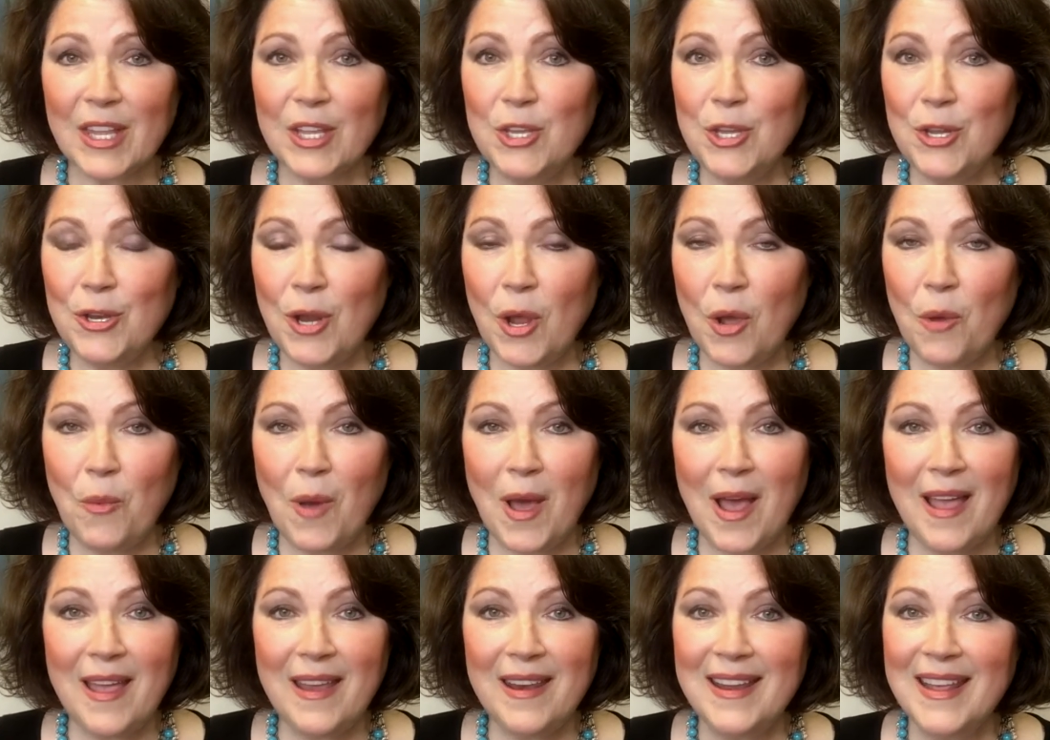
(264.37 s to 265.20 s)
you know
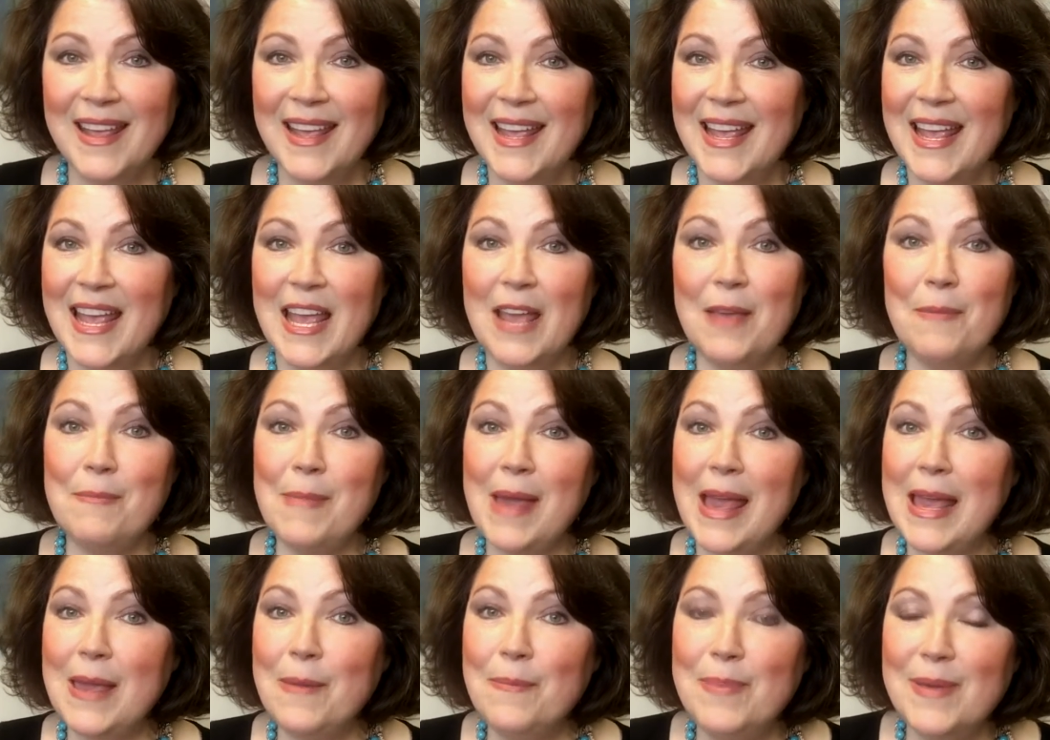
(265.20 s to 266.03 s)
what? It
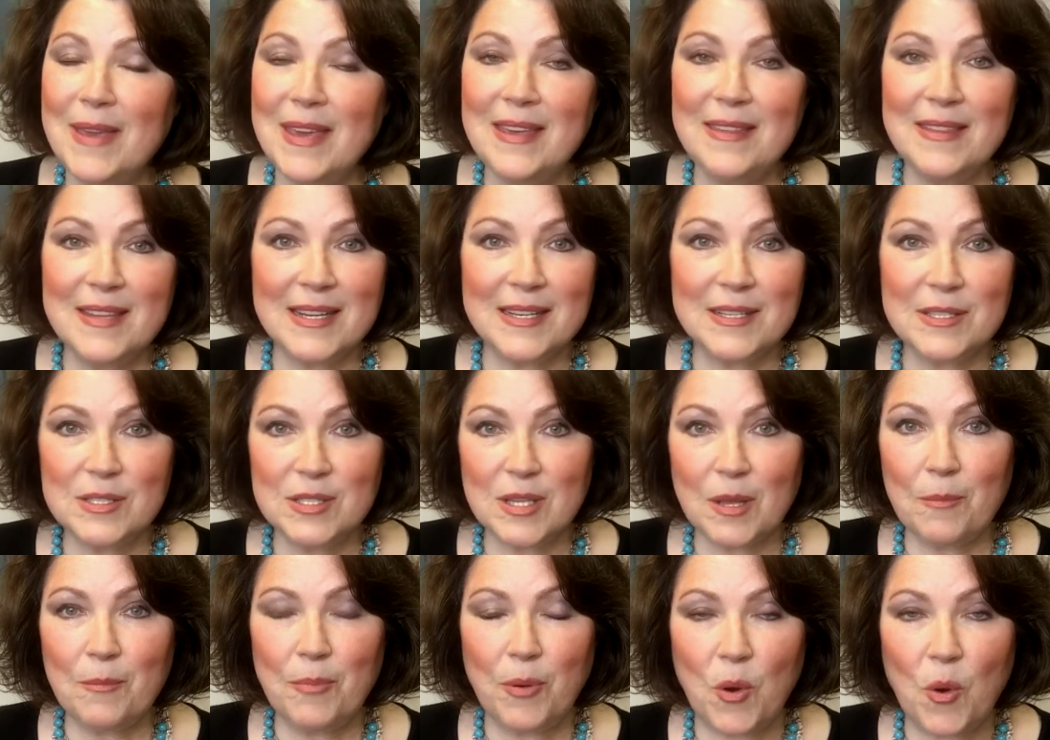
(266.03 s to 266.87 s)
may be that at
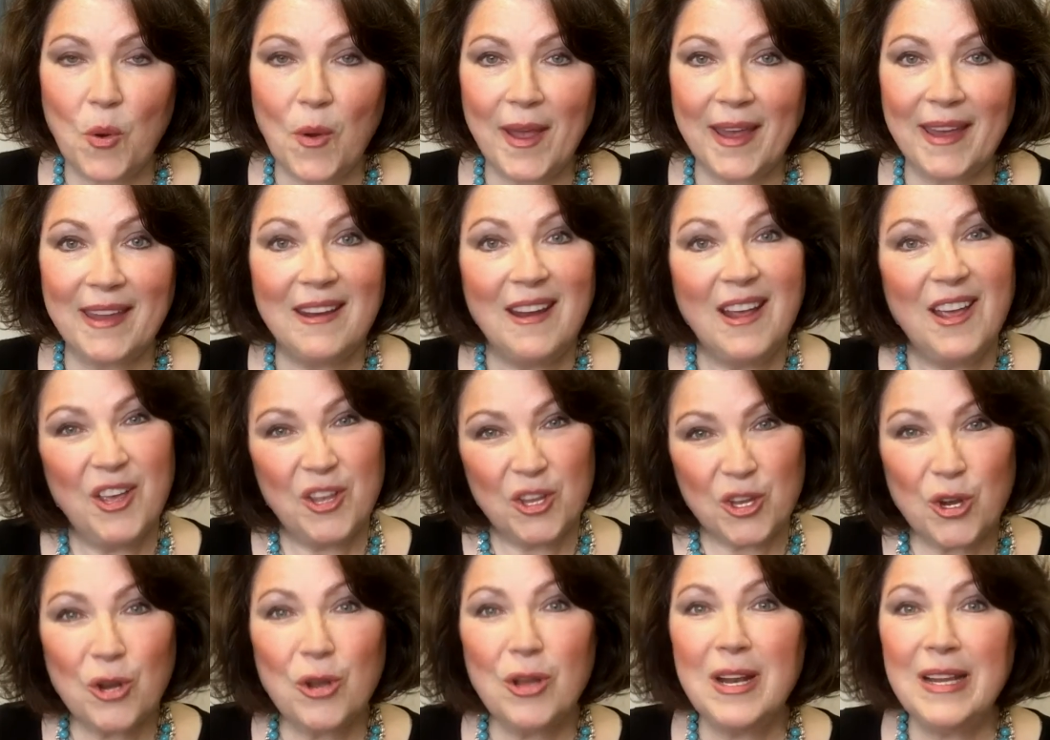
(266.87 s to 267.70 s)
some point
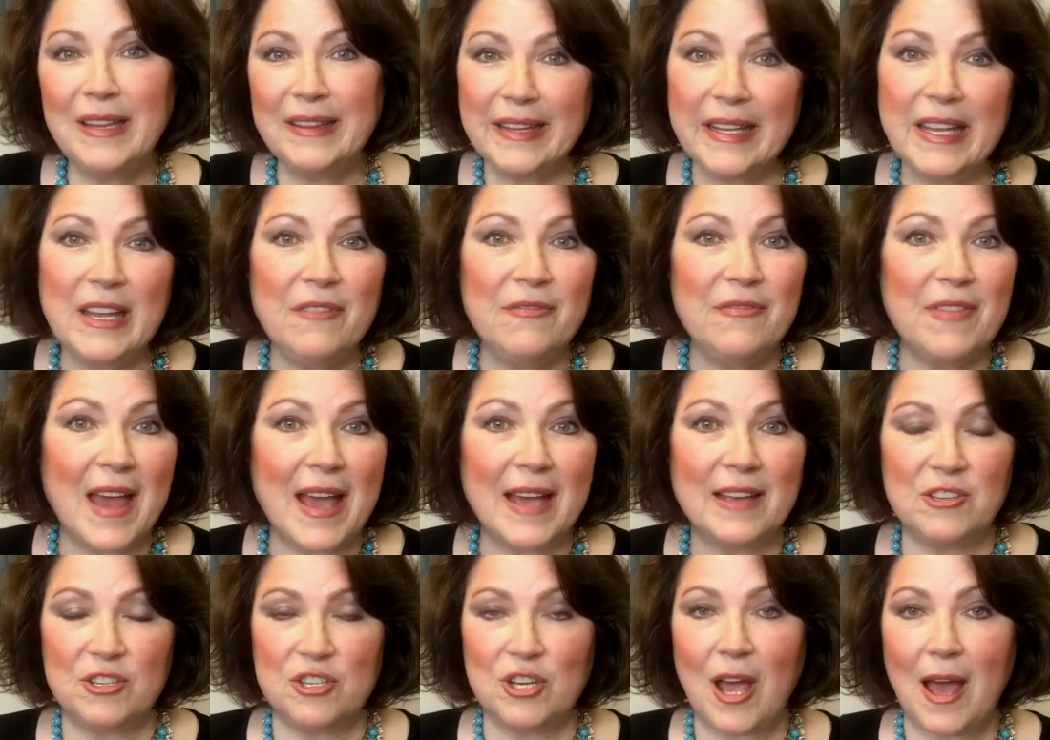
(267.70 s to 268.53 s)
you're going to leave
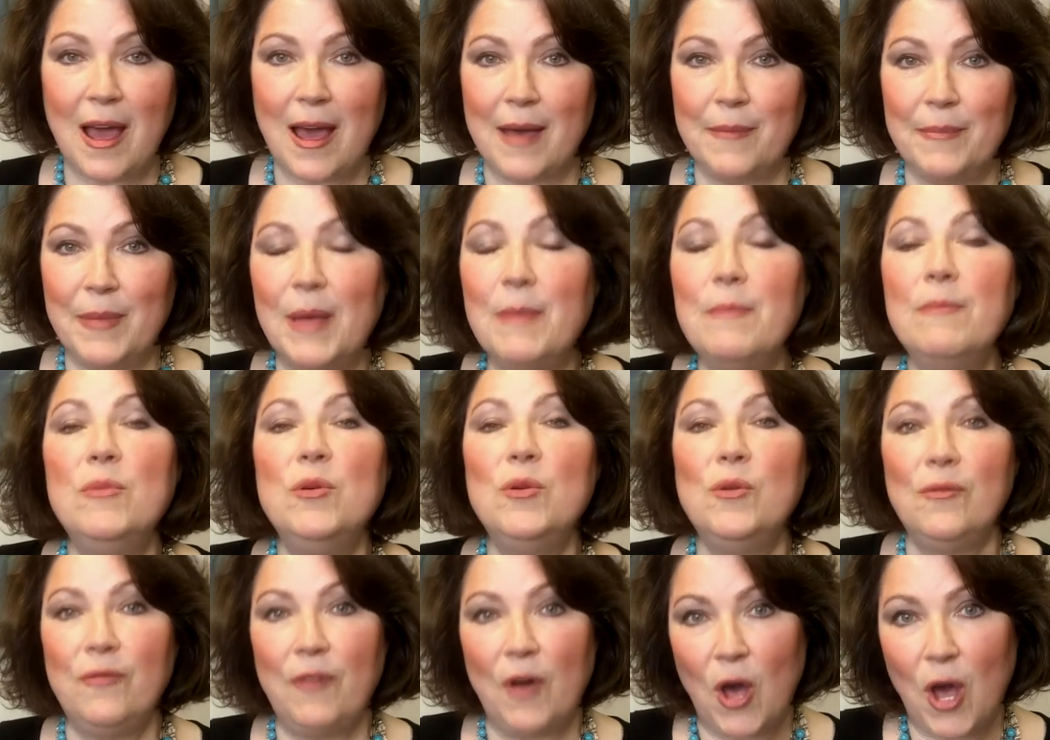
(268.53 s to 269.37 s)
that job and
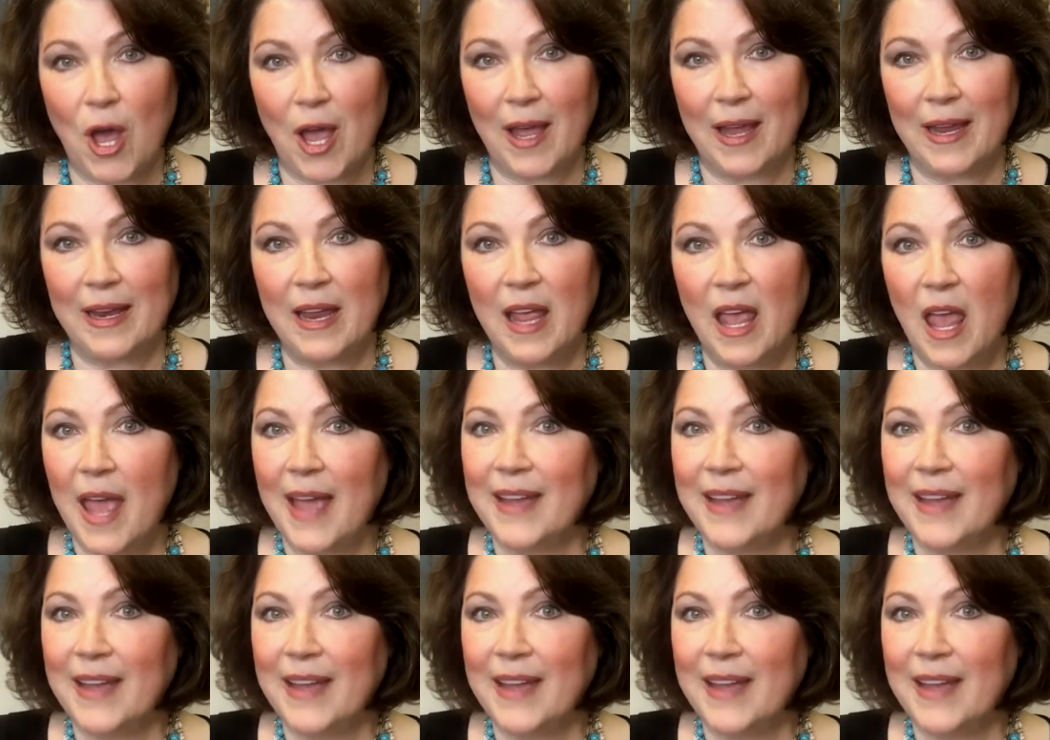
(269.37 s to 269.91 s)
move on.